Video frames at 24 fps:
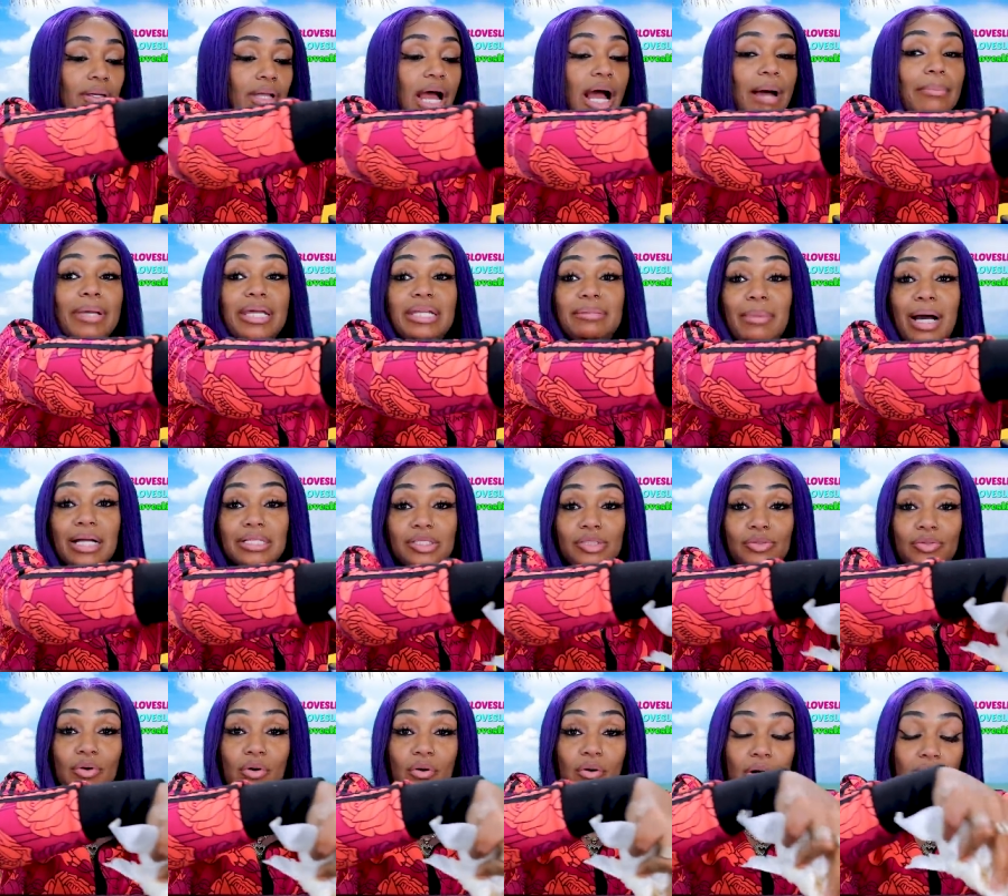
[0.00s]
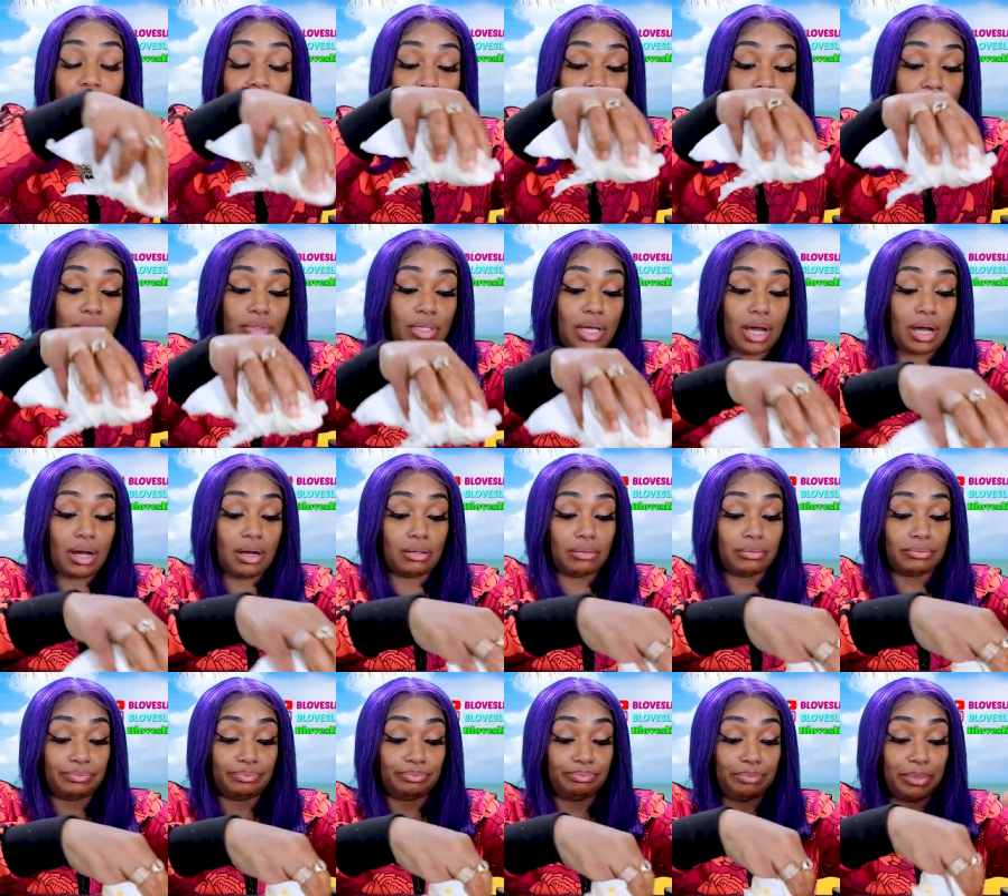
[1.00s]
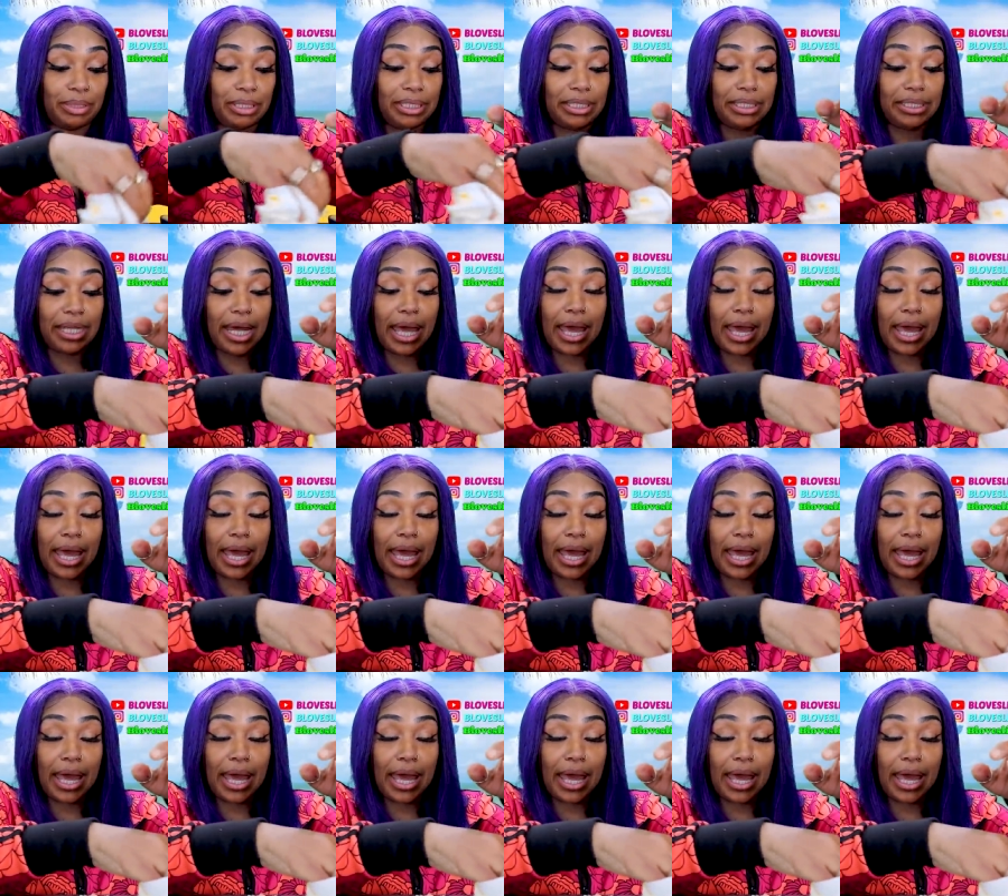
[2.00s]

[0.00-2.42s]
I'm eating my two corns too, y'all. Believe